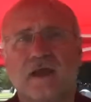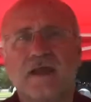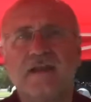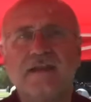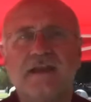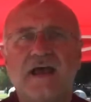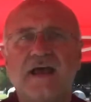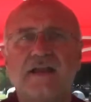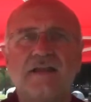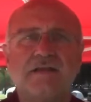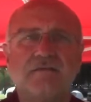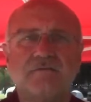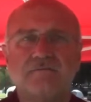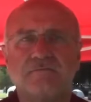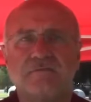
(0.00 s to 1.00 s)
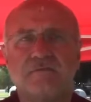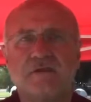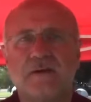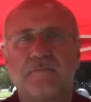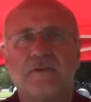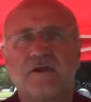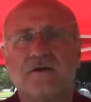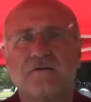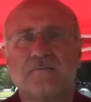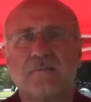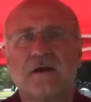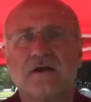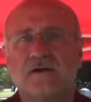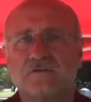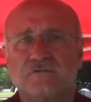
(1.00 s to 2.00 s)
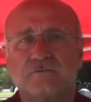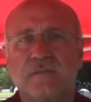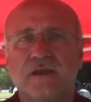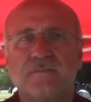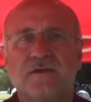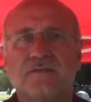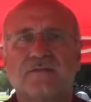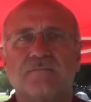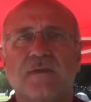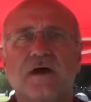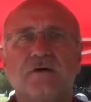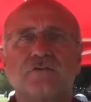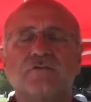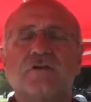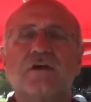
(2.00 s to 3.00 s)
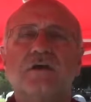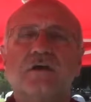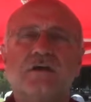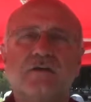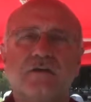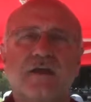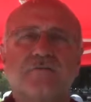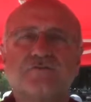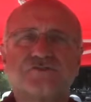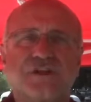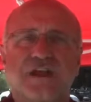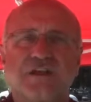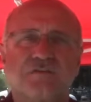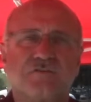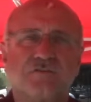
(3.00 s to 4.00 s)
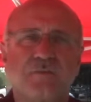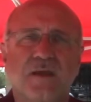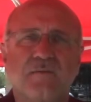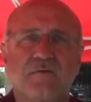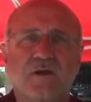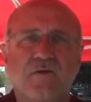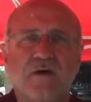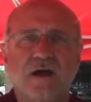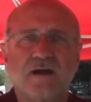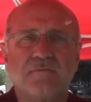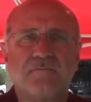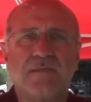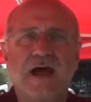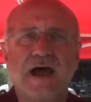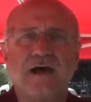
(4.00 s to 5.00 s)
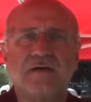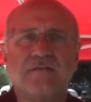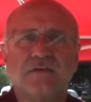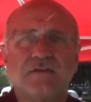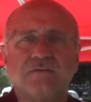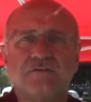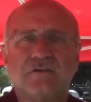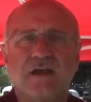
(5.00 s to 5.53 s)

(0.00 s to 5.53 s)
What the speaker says: 80, 90, a couple $100 maybe at the most, you have a chance to be able to go out and buy these